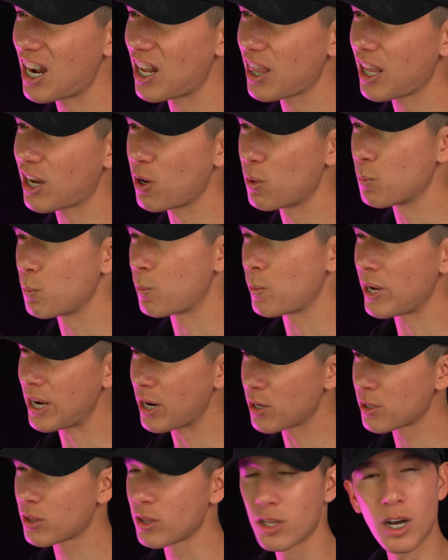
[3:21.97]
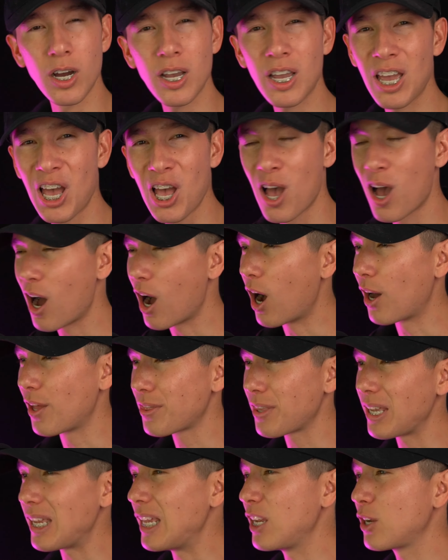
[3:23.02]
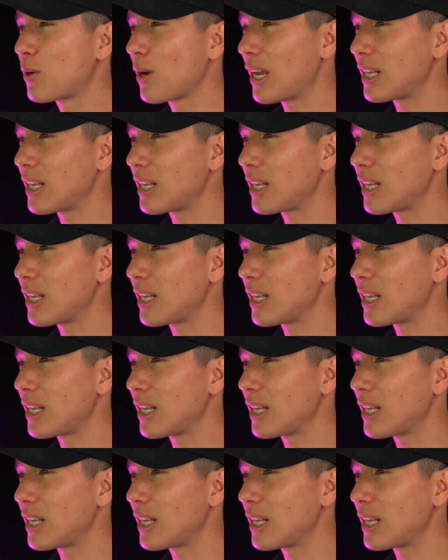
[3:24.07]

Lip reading: of like a weird look on the egret